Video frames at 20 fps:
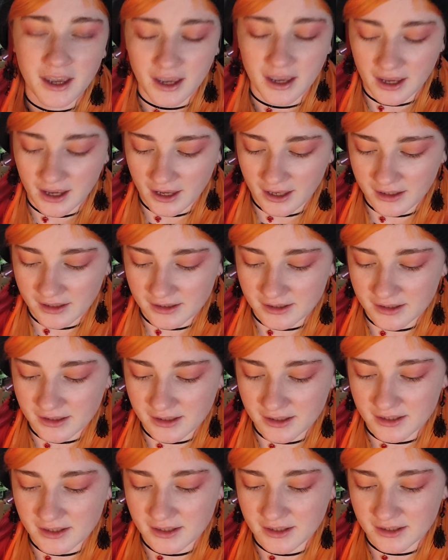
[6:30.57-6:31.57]
And
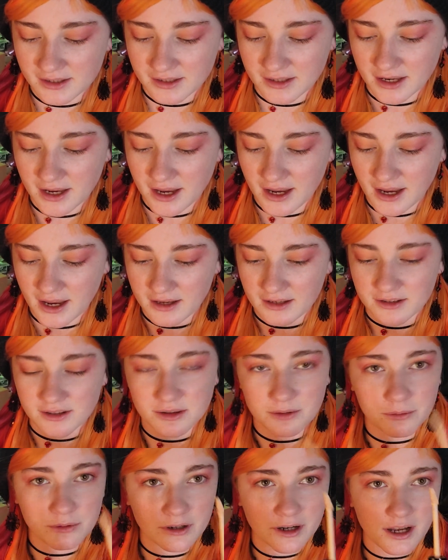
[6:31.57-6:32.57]
this has
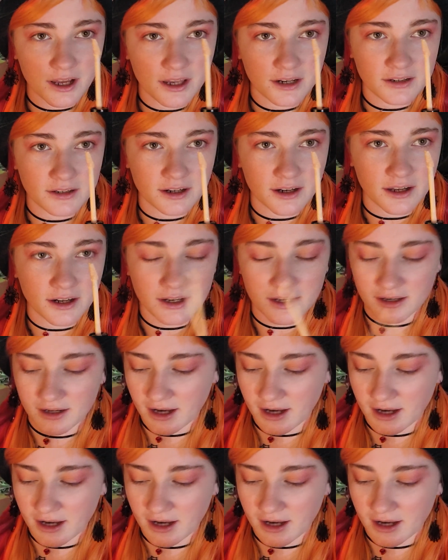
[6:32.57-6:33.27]
the wand on it.